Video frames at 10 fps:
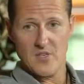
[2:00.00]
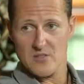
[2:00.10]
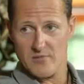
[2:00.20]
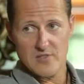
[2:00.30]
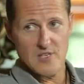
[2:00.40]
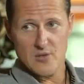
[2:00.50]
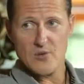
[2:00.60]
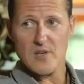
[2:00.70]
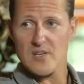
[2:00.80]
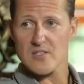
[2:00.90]
is obviously
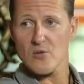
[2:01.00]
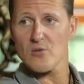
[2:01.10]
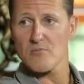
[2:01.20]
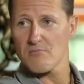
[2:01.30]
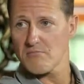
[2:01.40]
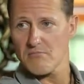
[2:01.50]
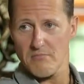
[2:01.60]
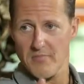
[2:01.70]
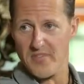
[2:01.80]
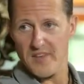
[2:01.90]
doing his own
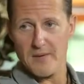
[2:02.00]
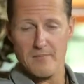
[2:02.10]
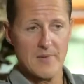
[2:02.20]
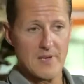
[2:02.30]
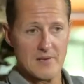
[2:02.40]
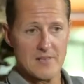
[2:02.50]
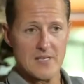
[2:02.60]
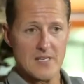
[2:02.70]
theme, and